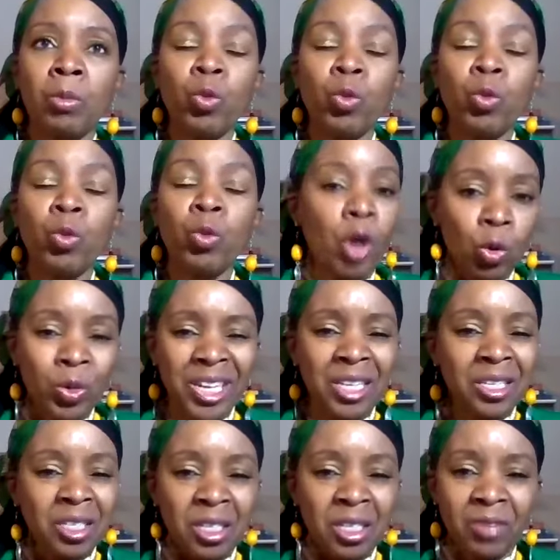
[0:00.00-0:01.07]

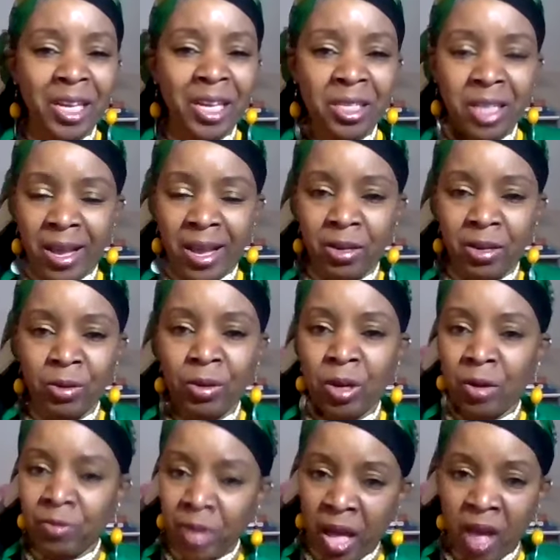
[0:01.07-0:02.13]
withholding and stuff like that, you
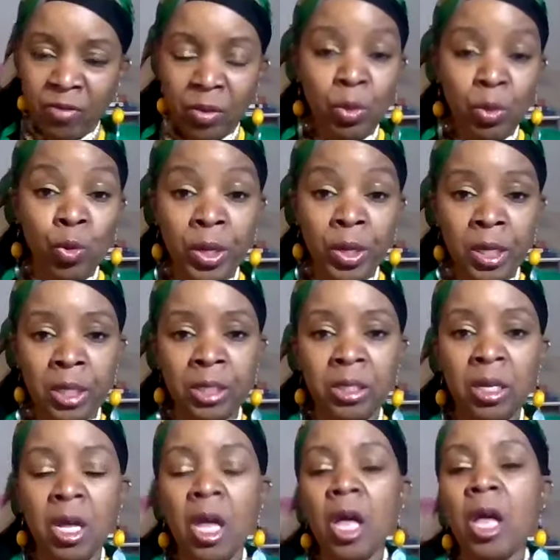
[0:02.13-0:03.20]
know, if they have employees.